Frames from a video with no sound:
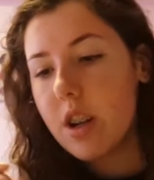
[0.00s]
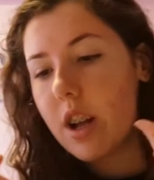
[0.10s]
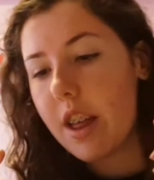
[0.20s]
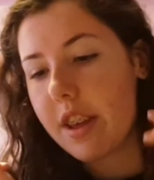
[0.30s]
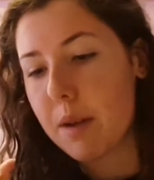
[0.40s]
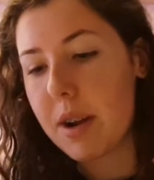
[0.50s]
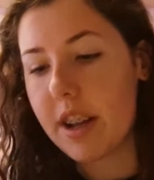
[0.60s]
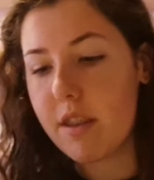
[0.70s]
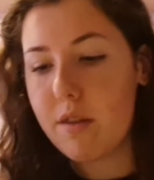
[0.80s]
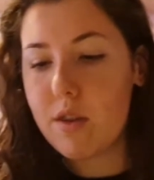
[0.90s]
I think I'm going to
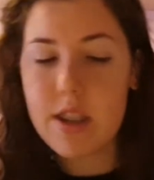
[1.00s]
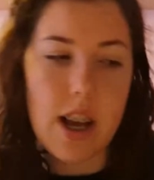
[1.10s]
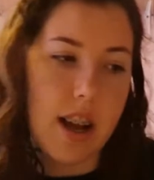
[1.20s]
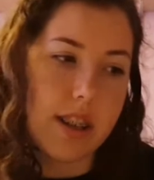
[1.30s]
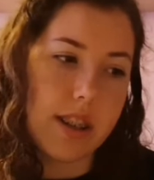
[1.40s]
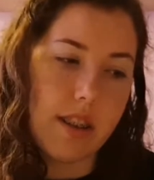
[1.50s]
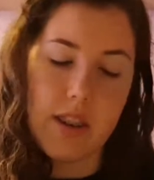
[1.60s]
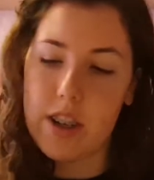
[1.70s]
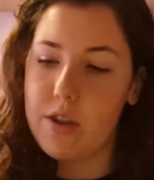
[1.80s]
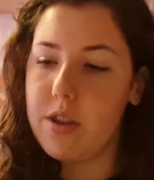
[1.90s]
get the full size because I
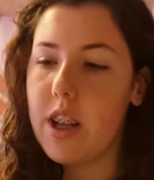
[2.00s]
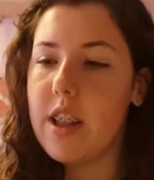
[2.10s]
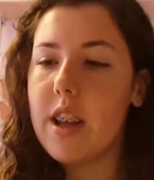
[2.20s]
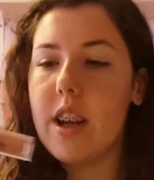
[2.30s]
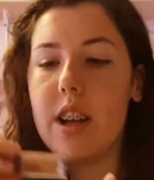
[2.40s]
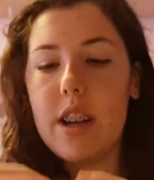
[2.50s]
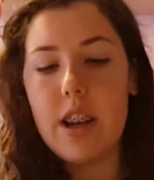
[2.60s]
really like that.